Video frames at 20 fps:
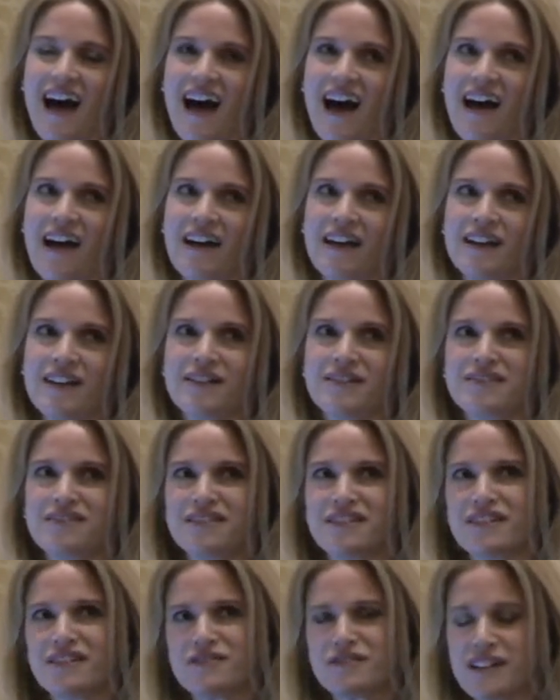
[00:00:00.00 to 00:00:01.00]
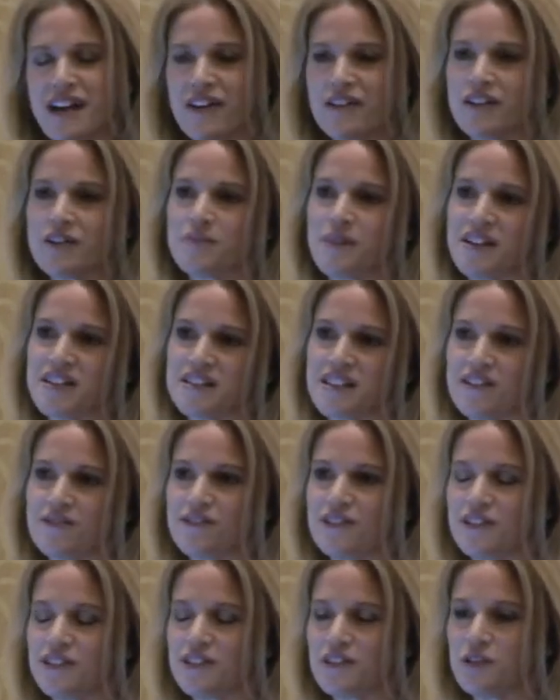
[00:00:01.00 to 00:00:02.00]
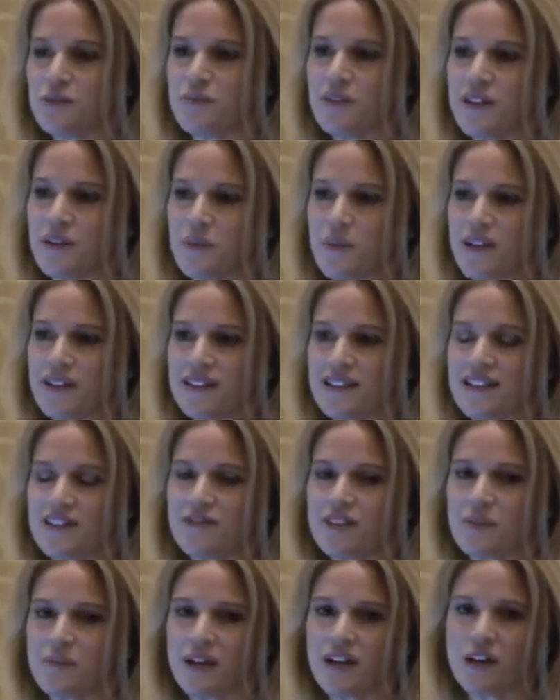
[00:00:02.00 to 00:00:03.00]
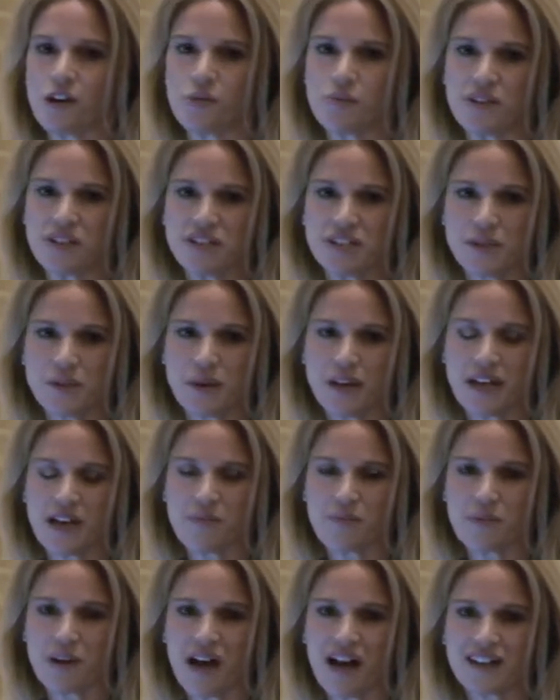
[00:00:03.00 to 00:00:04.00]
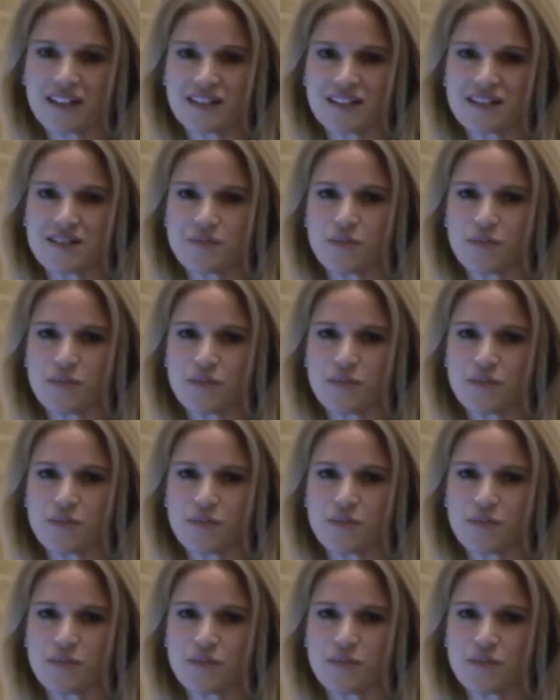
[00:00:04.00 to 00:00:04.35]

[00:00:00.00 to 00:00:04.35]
I, you know, doubted myself a little bit when leaving my OB-GYN practice.